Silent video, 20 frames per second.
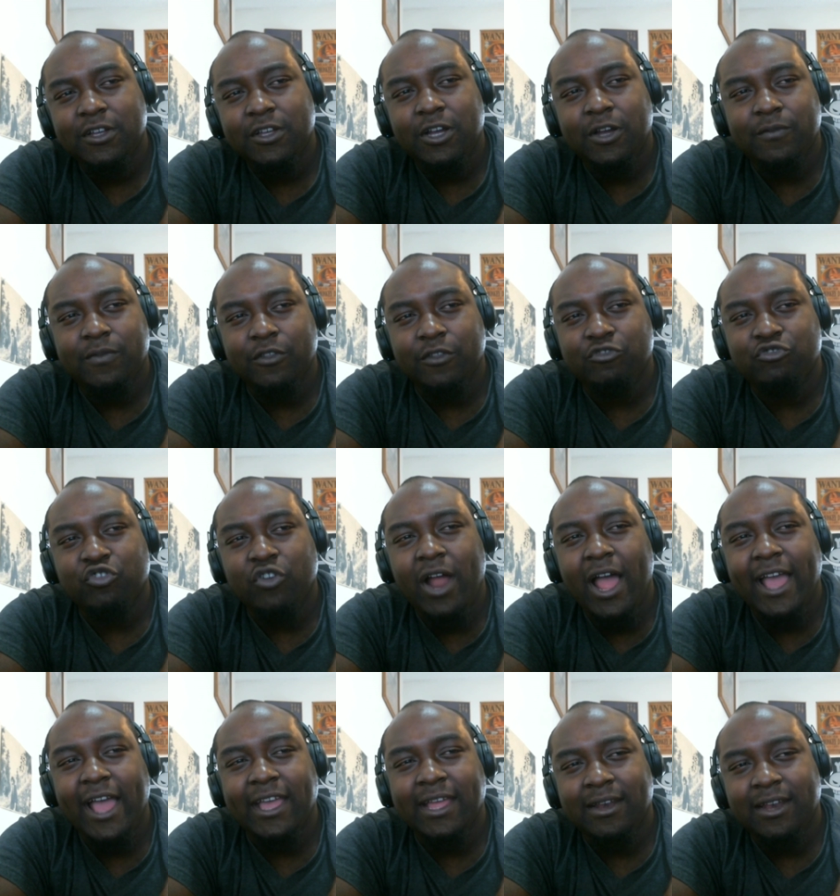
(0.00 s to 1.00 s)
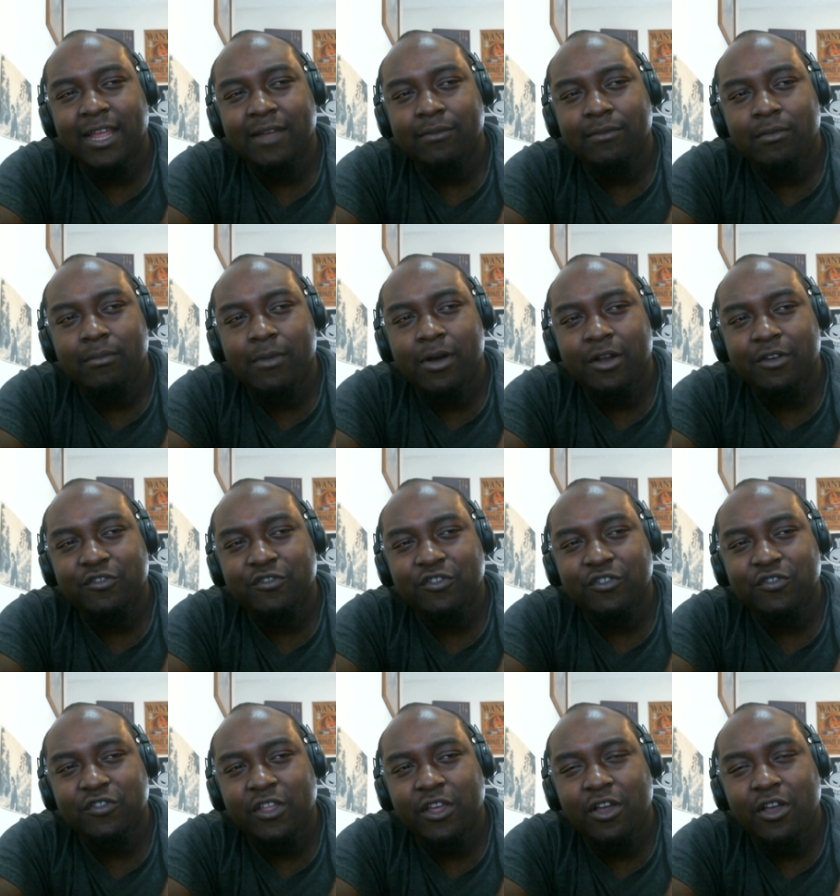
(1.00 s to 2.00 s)
of the dragon level
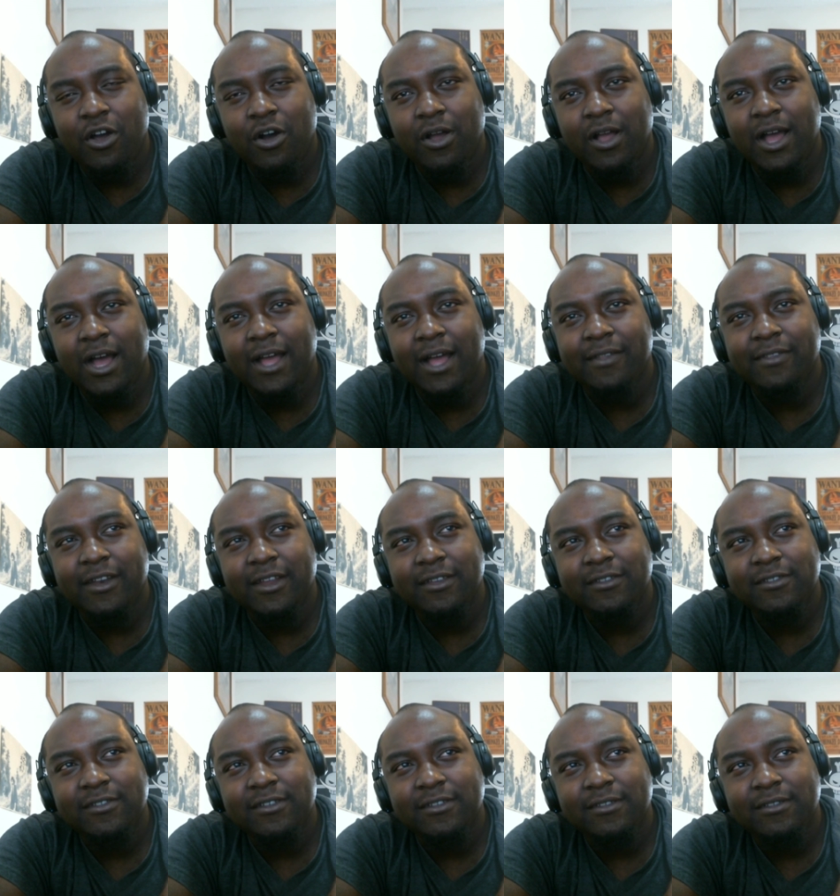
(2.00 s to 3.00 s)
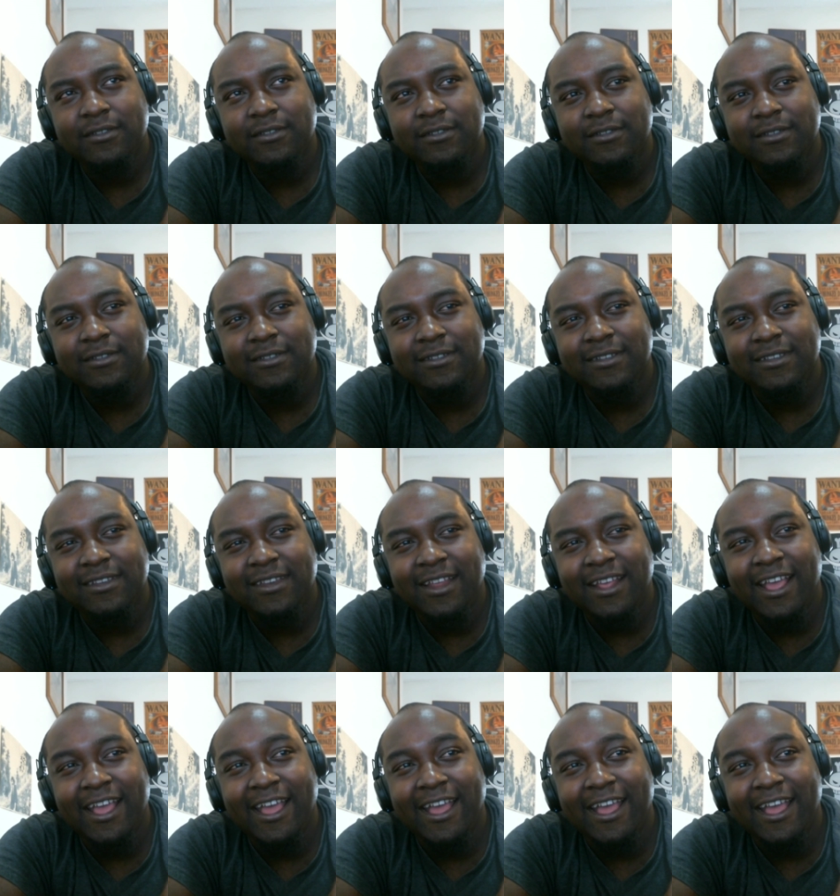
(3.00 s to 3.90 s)
monsters they call Kagens. Yeah.